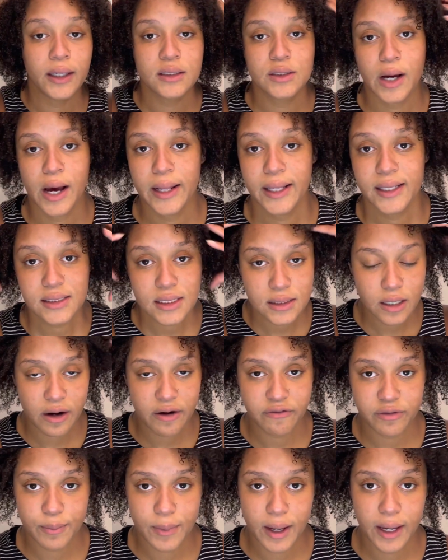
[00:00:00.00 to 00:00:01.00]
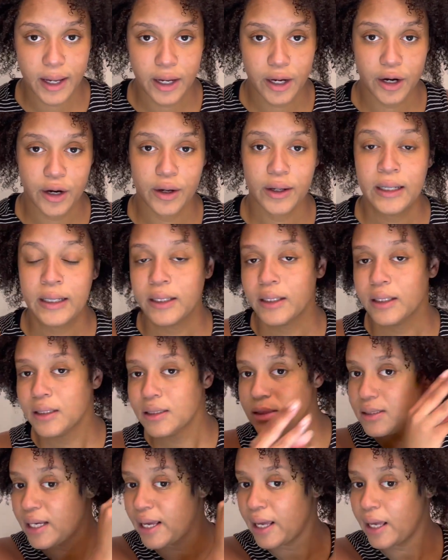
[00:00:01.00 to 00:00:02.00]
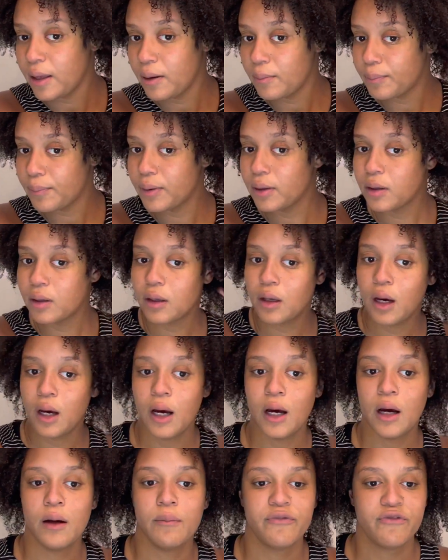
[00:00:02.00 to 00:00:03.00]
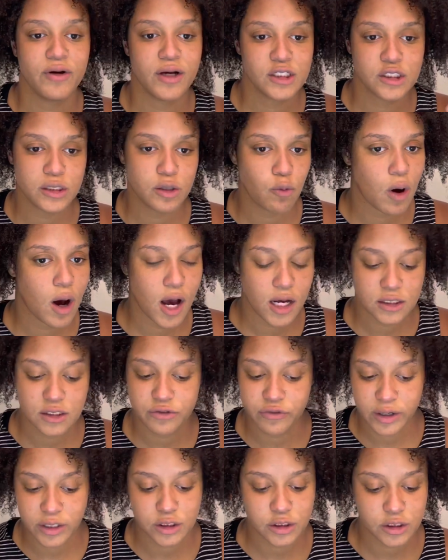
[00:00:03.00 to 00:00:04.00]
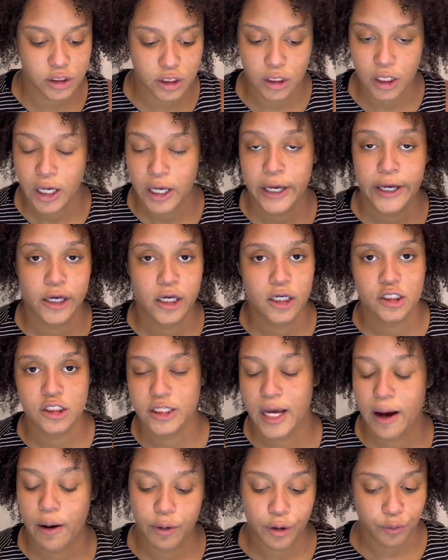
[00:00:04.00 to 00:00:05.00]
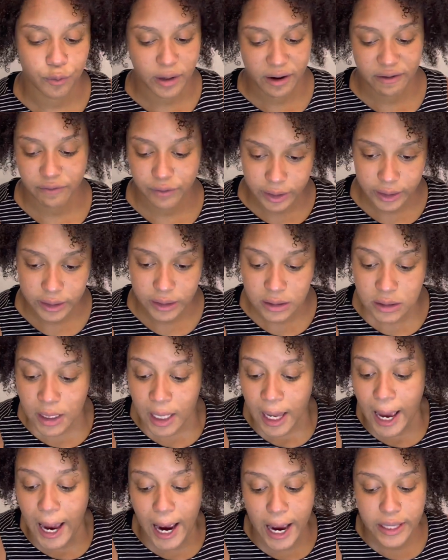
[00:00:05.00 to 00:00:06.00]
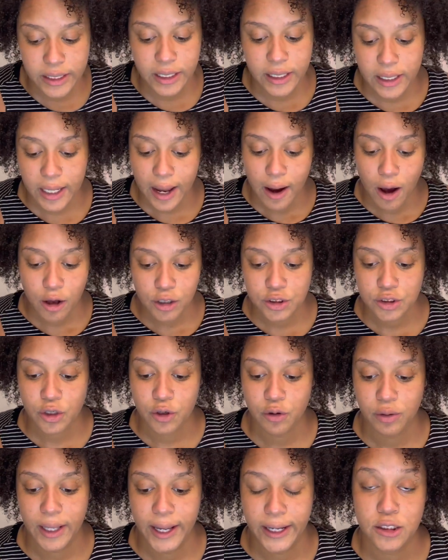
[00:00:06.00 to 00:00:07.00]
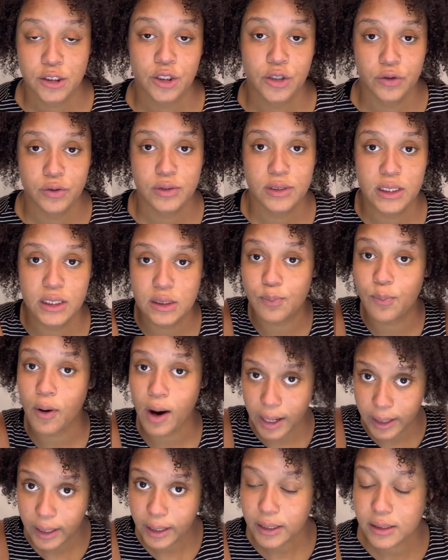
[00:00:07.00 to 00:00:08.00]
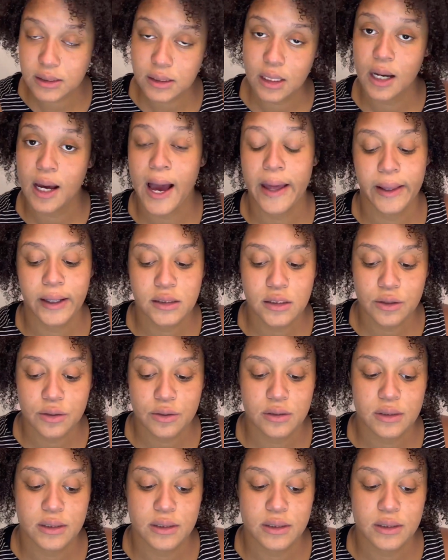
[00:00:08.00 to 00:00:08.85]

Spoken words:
so I like to start off with my hair damp, freshly washed, freshly showered, whatever it is. And then I also like to use these products. I like to use